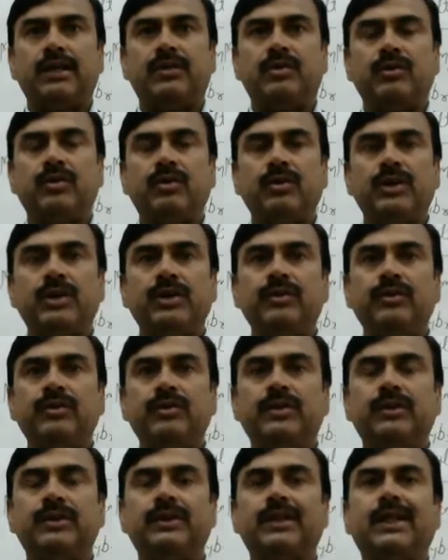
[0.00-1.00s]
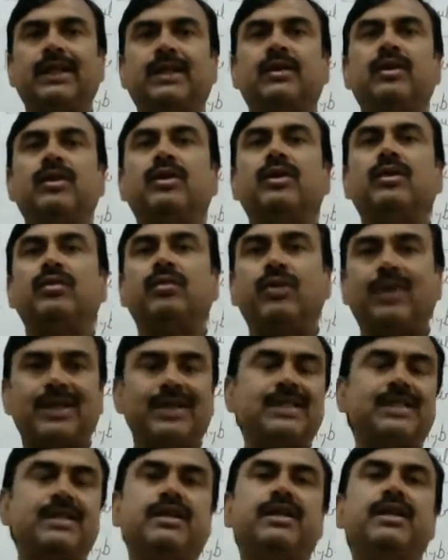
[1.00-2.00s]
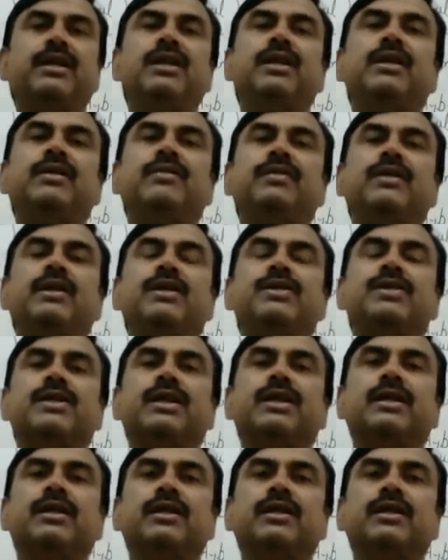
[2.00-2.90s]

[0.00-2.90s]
told you that what is Green Revolution?